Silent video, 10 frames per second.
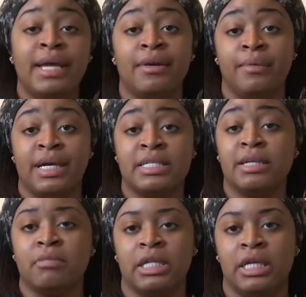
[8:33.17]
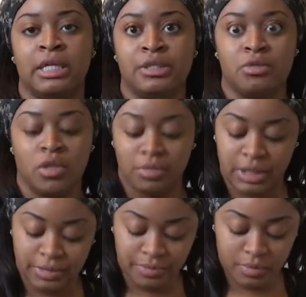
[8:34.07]
Anyway, something to clean the
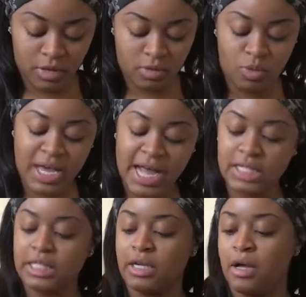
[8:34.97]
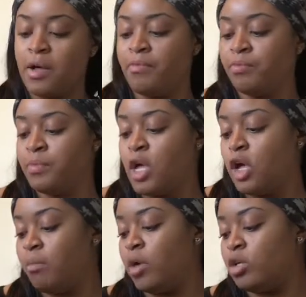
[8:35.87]
toilet. We got some
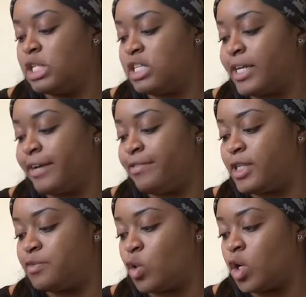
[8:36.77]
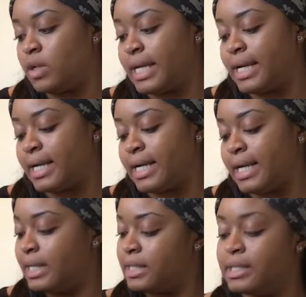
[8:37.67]
multi-surface
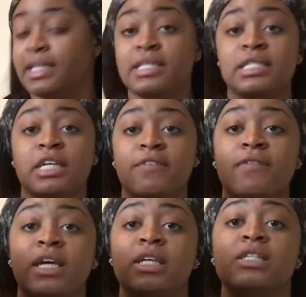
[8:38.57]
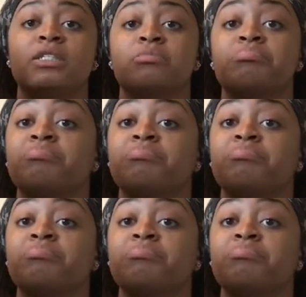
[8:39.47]
409. This stuff is